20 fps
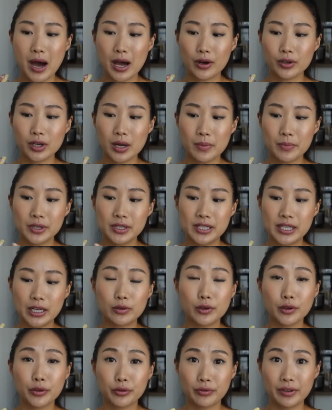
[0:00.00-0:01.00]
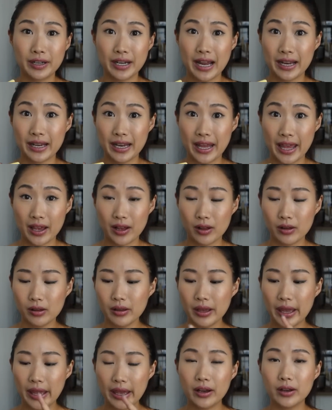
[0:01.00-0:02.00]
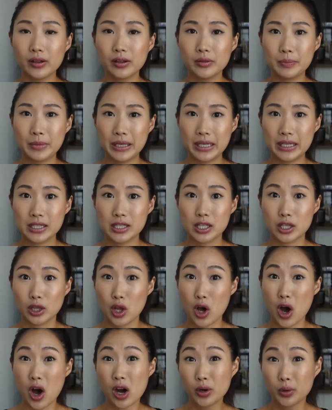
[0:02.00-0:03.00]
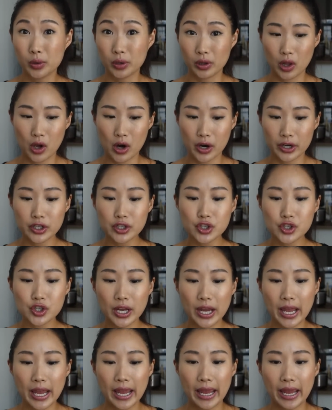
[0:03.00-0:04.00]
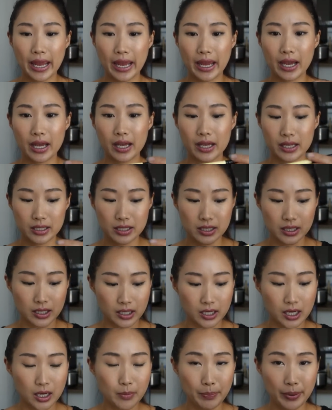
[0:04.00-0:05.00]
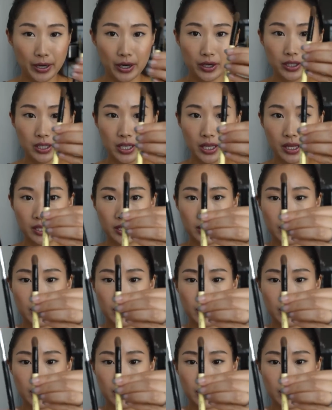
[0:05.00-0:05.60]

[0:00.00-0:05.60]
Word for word: model number 039L, L means long or large, and compared to the